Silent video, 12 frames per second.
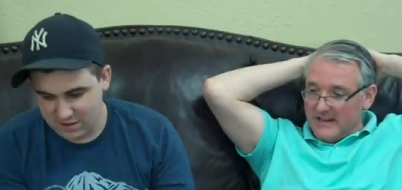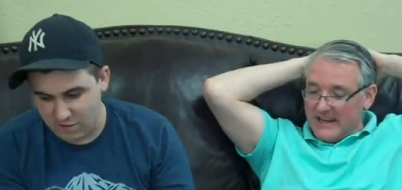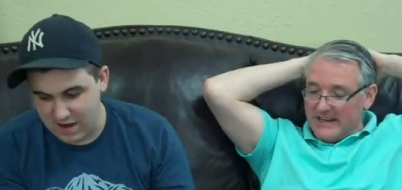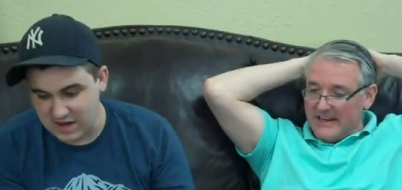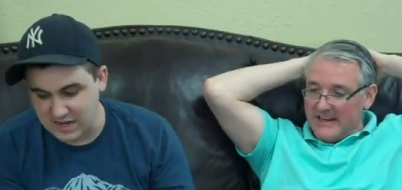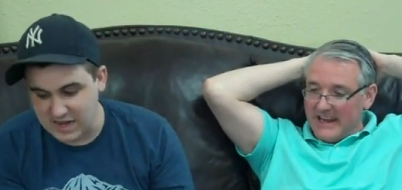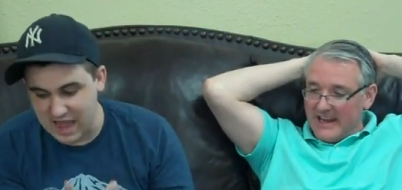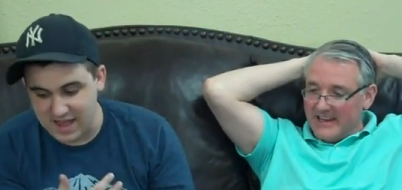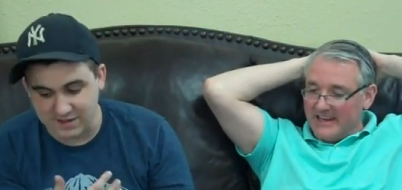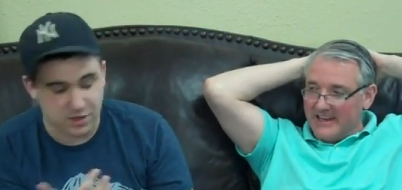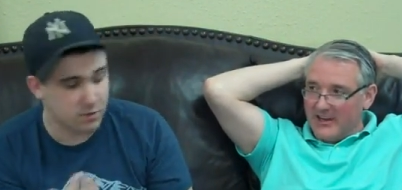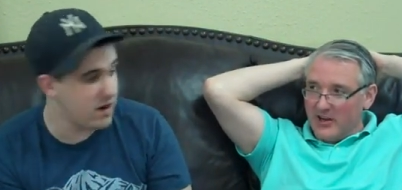Speaker 1: Granted, he
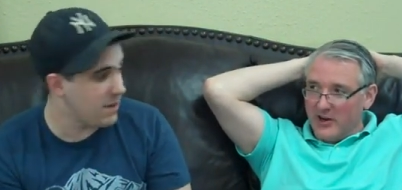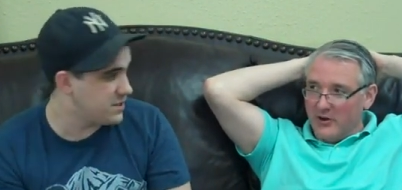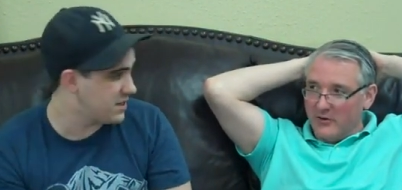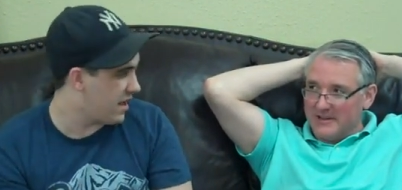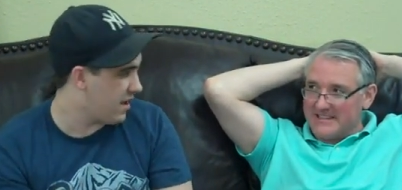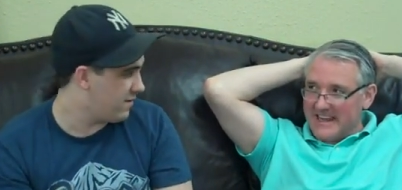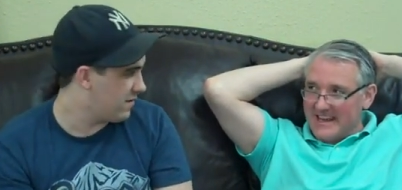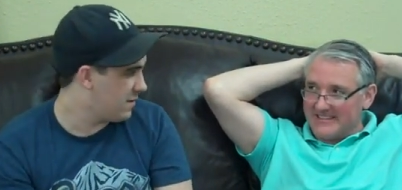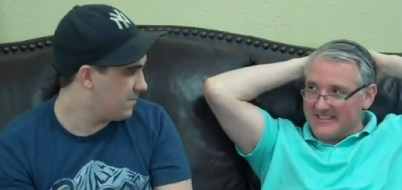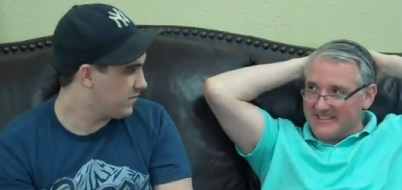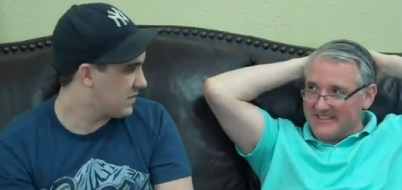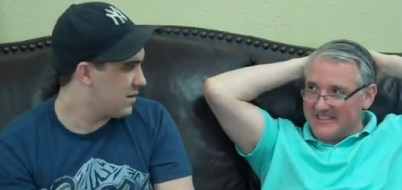has a three up save. Always
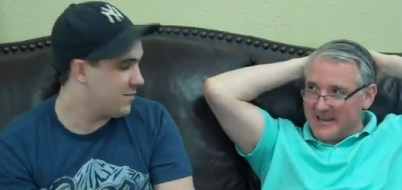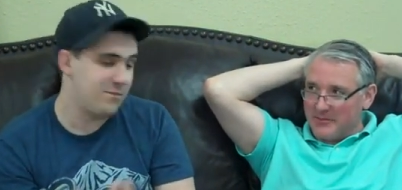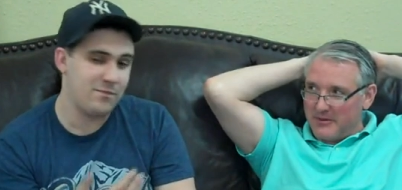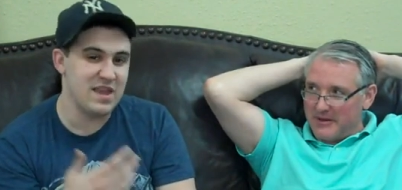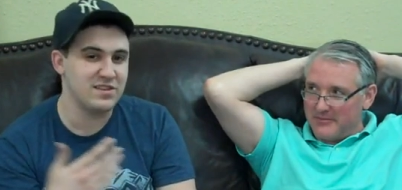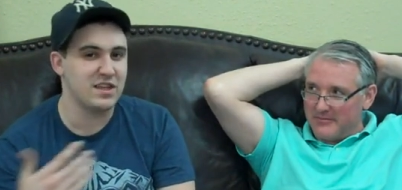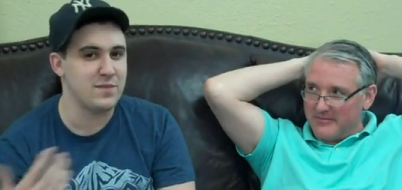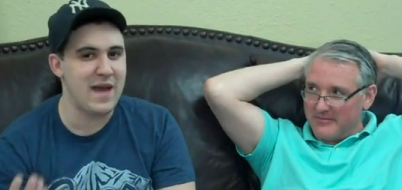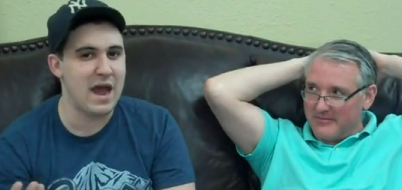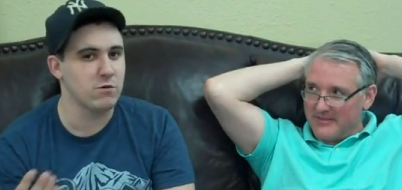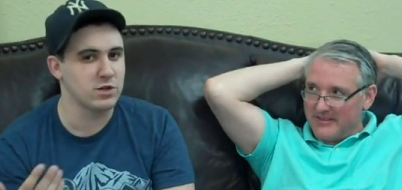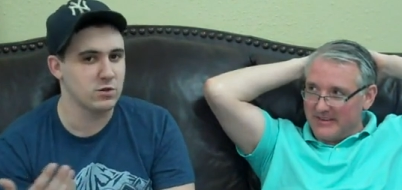has to step up. Basically,
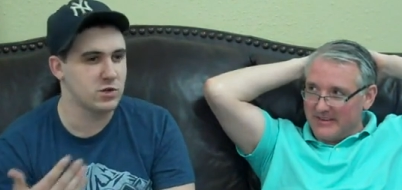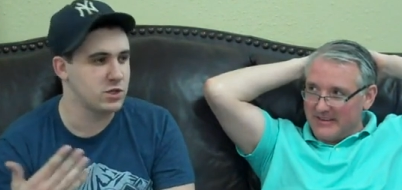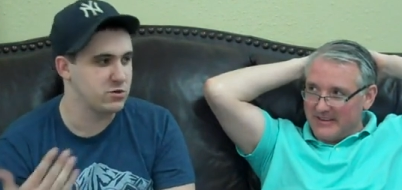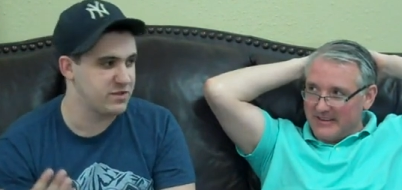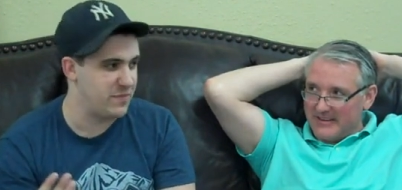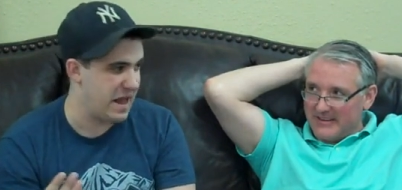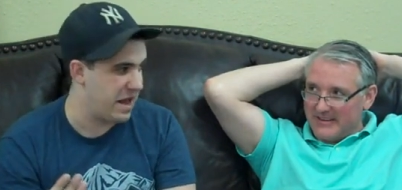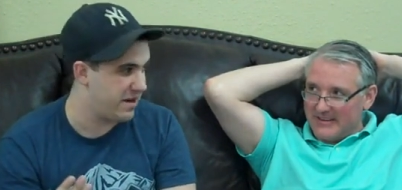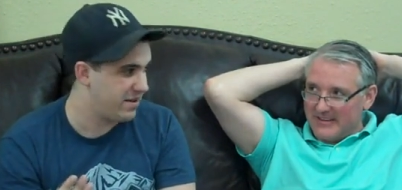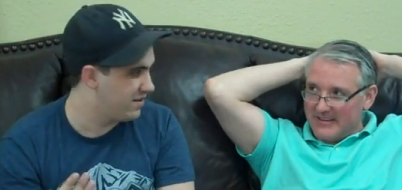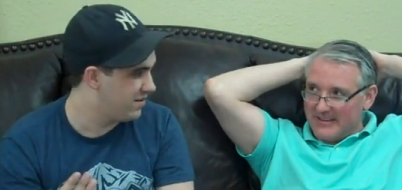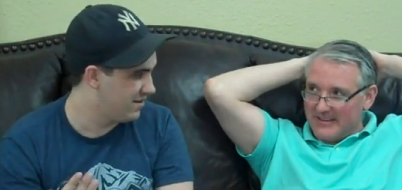power swords are his bane.
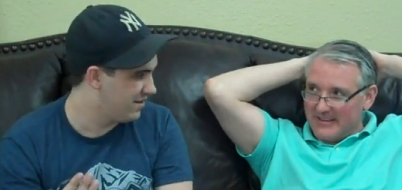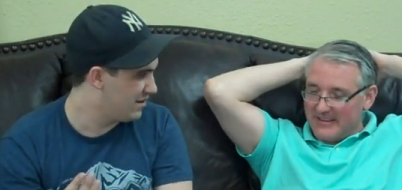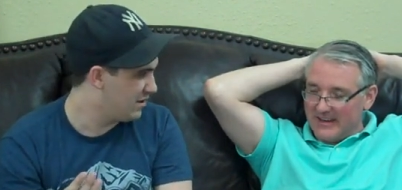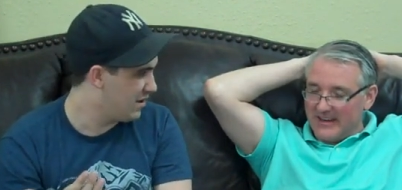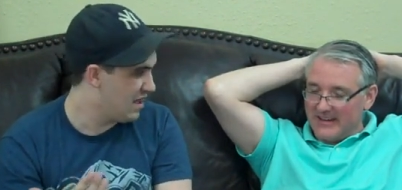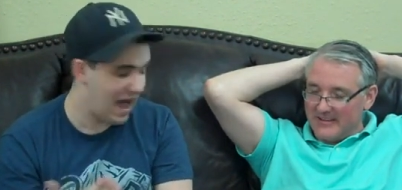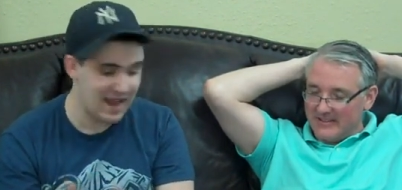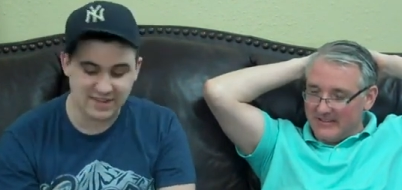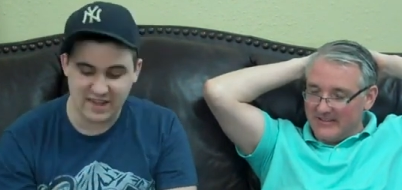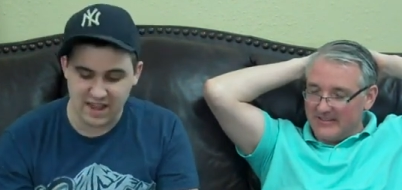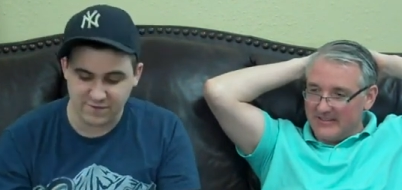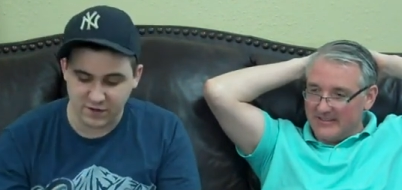Yeah. I'd
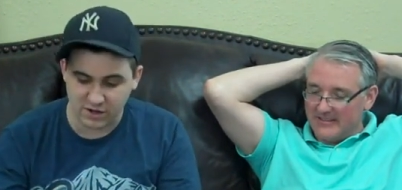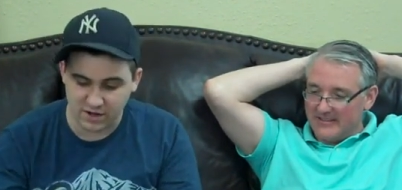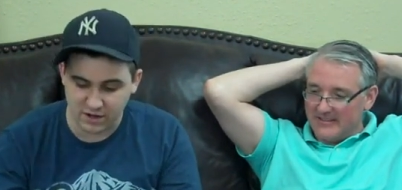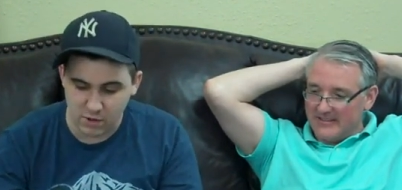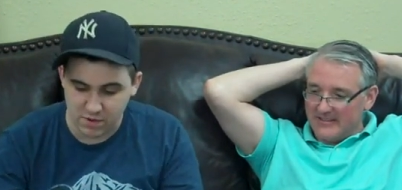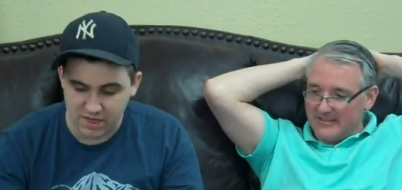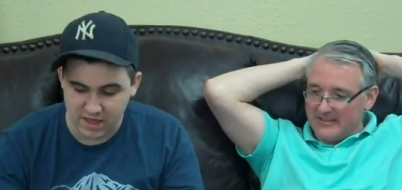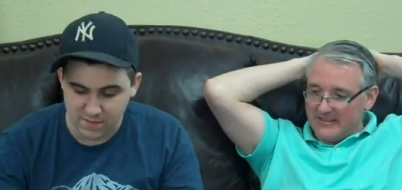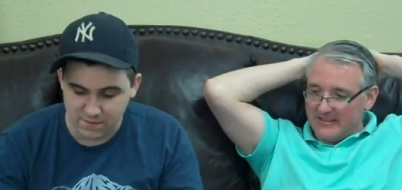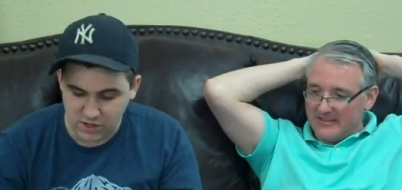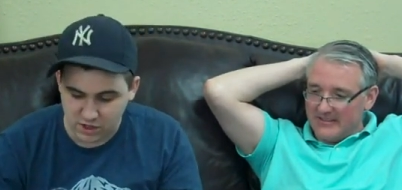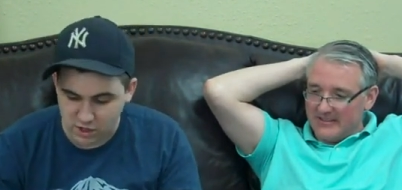say if you're going to go with
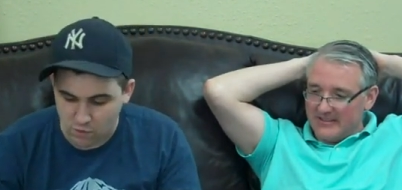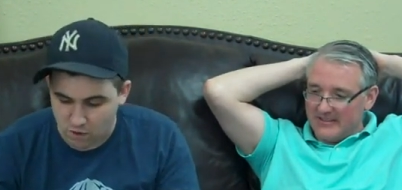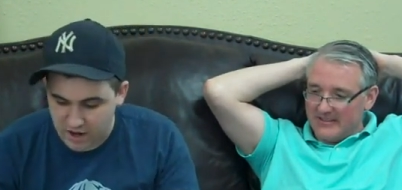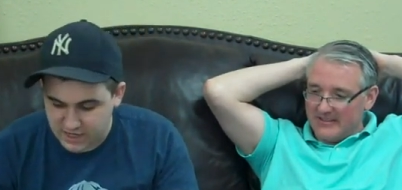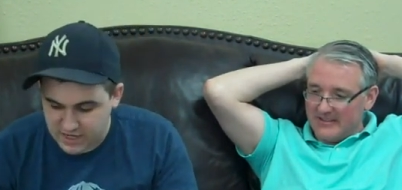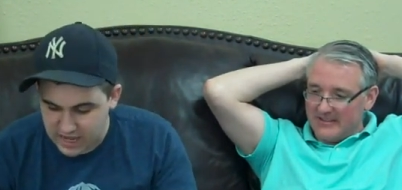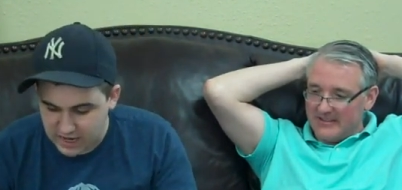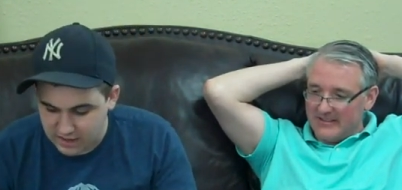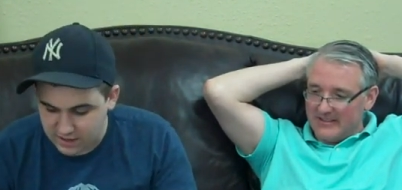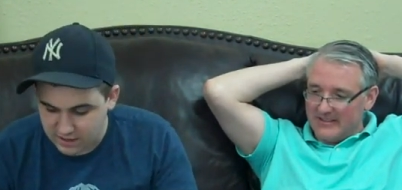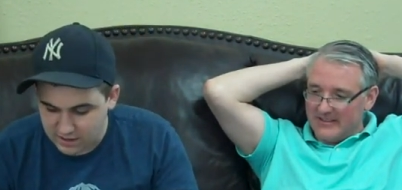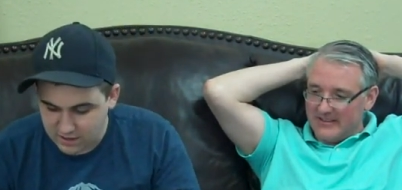him, you're going to want to
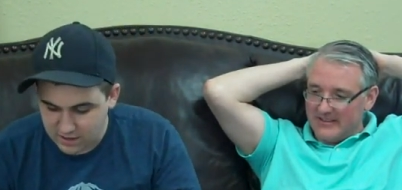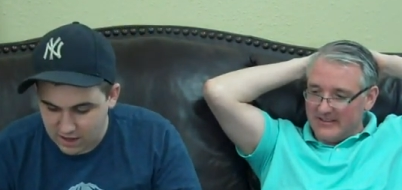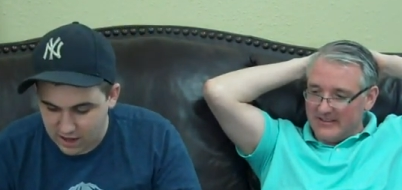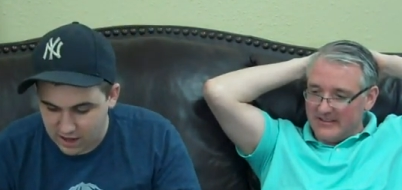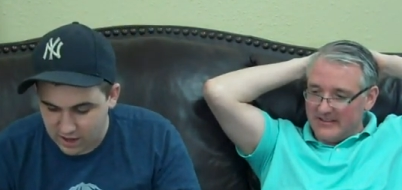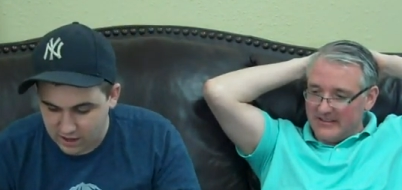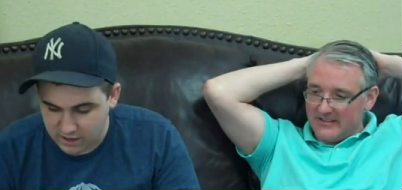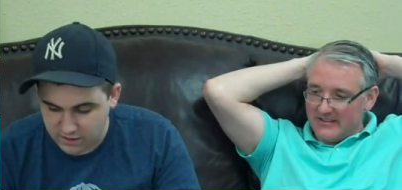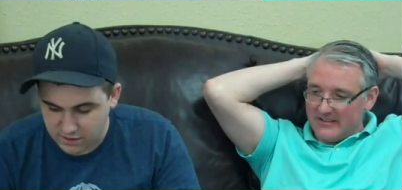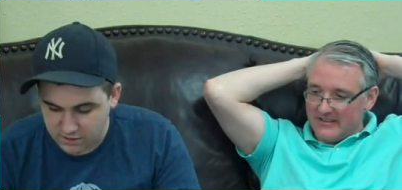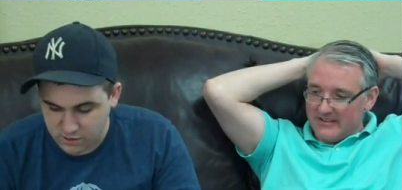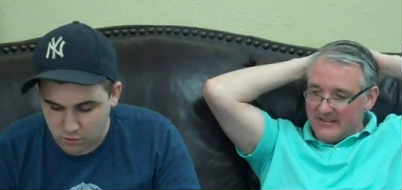take uh,
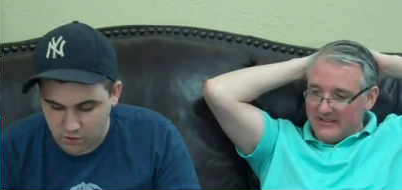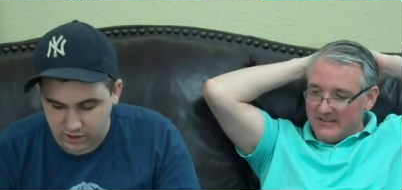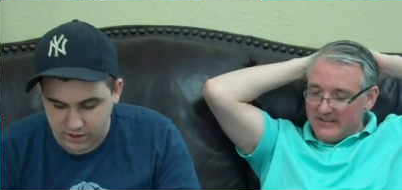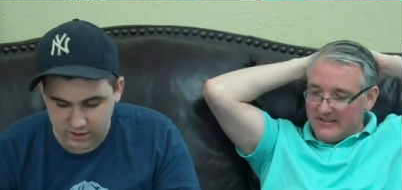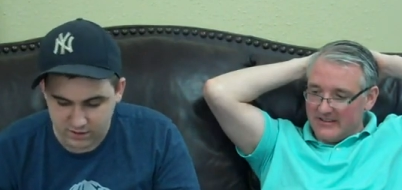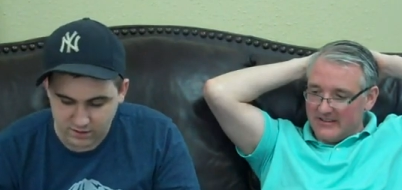Nork,